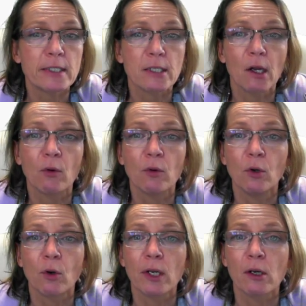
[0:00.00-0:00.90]
let's
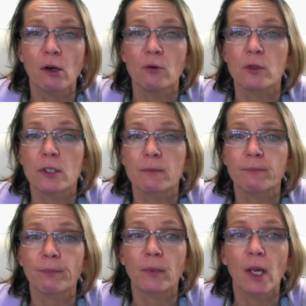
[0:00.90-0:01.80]
now look at the
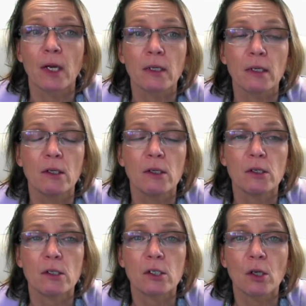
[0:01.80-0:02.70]
codes. Yeah,
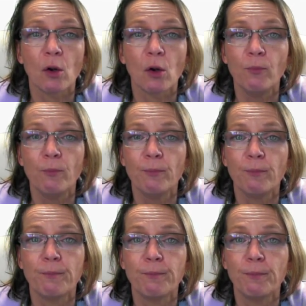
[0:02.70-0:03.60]
so
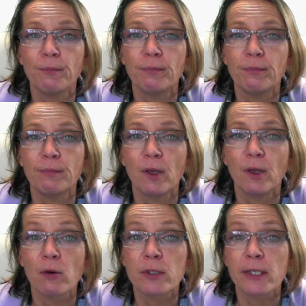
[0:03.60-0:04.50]

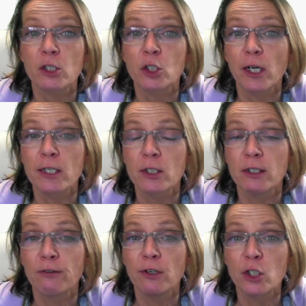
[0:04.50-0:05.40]
the code hasn't
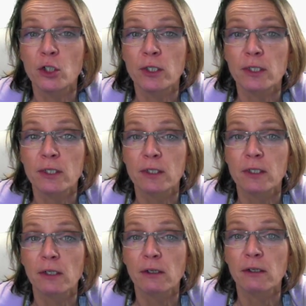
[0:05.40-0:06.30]
changed, the definitions
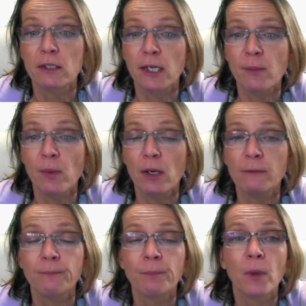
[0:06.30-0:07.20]
is still the
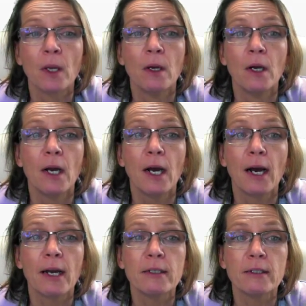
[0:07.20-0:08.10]
same here,
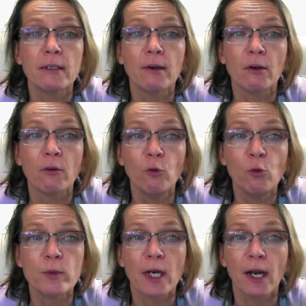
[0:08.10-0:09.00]
and
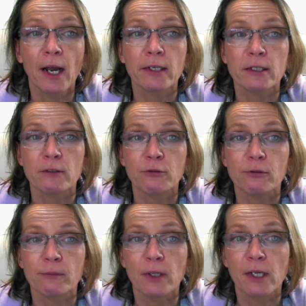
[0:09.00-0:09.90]
groups are
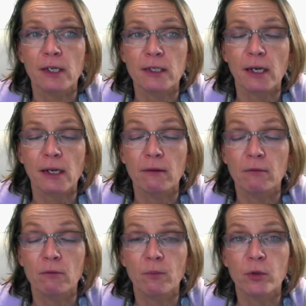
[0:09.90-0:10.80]
additive as
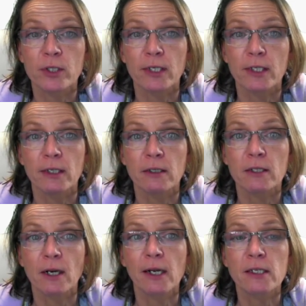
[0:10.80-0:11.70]
I
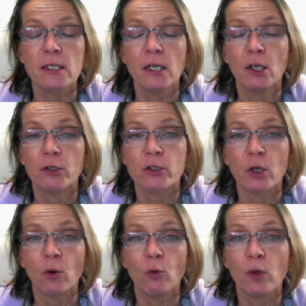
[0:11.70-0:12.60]
presented in the slides.
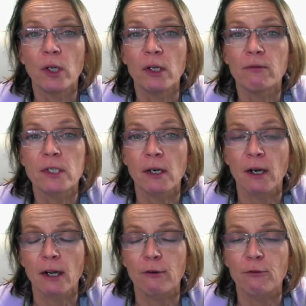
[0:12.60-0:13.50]
So here we
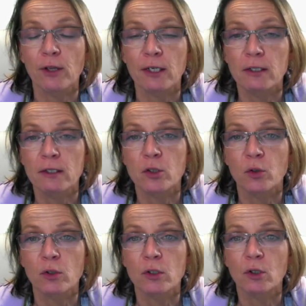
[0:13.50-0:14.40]
still have that
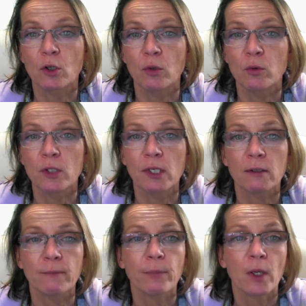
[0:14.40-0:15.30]
third
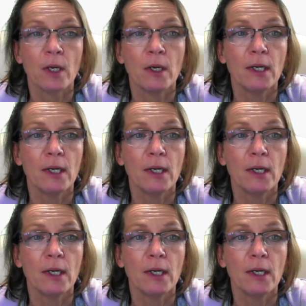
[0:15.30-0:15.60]
code here